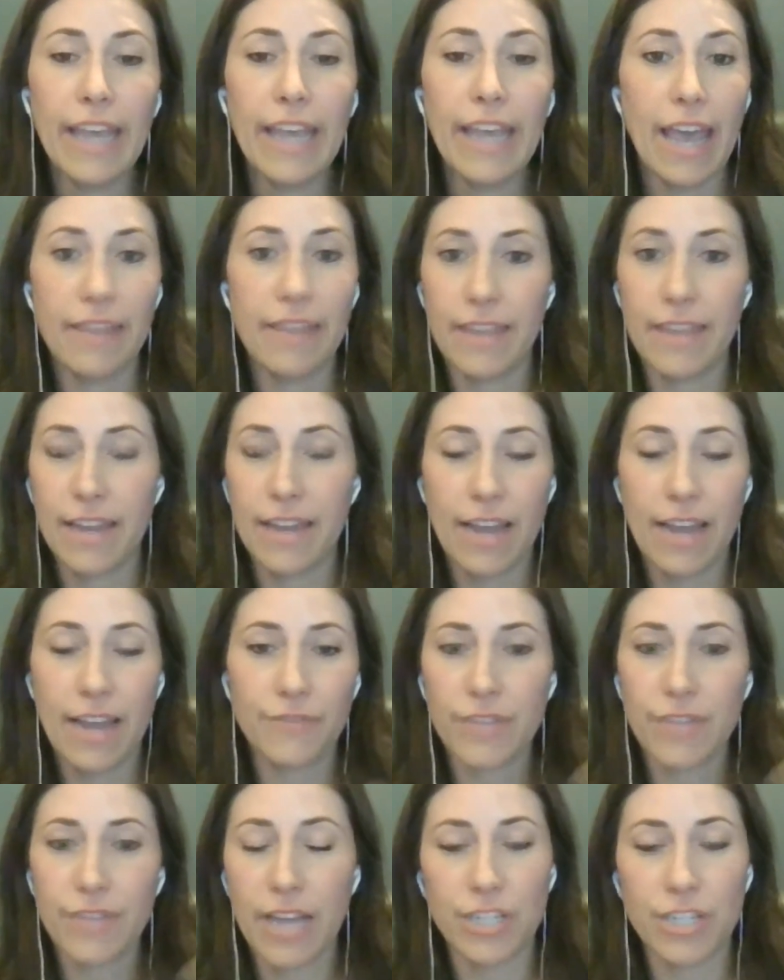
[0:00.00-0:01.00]
And then
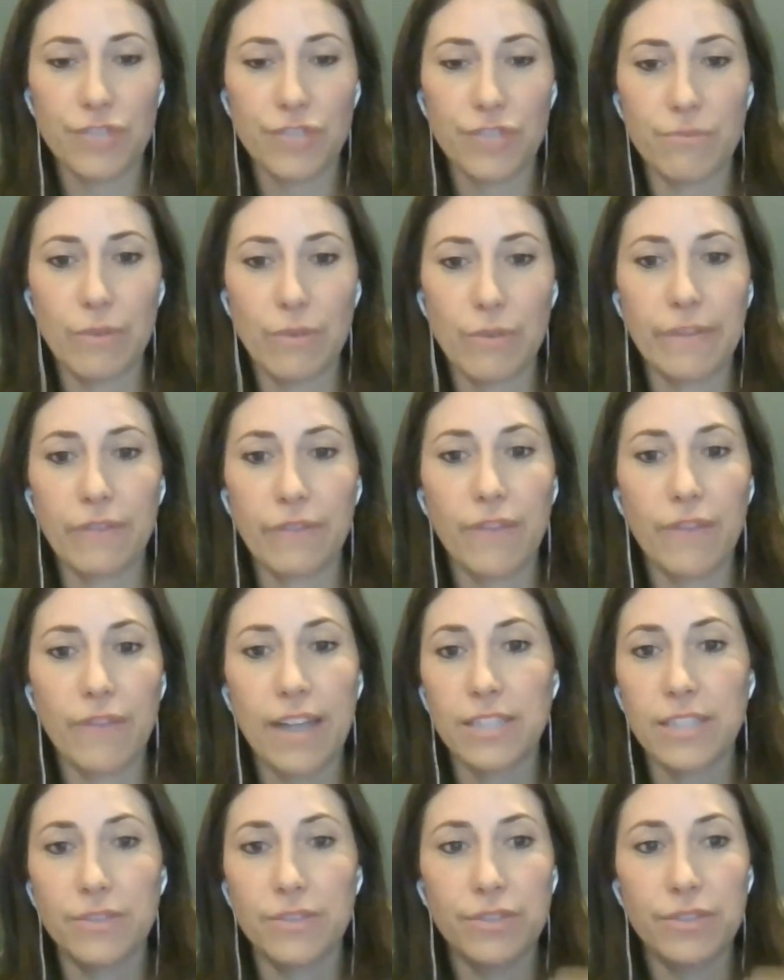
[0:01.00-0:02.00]
after that, just remove the
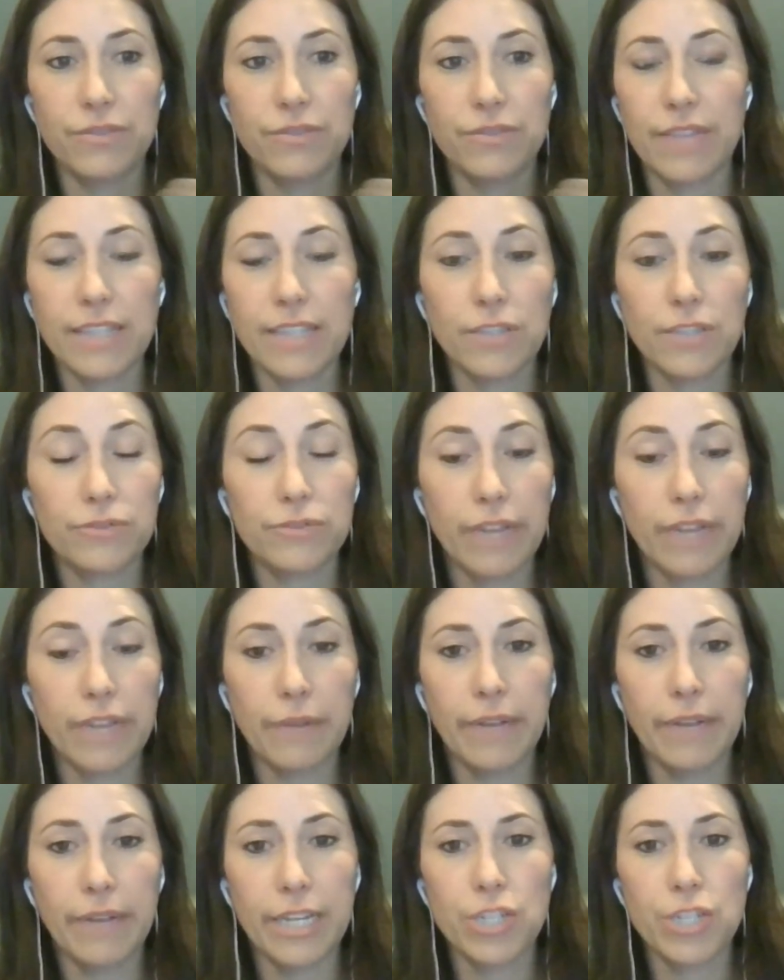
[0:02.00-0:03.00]
floss. So that's a great
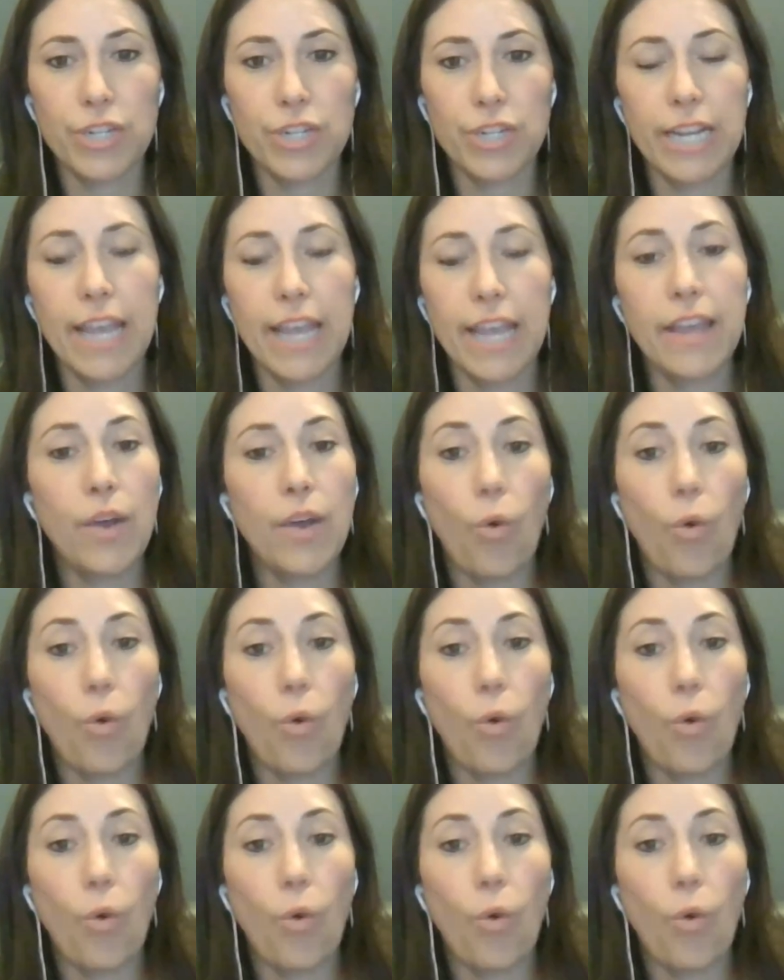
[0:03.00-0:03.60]
way to treat it.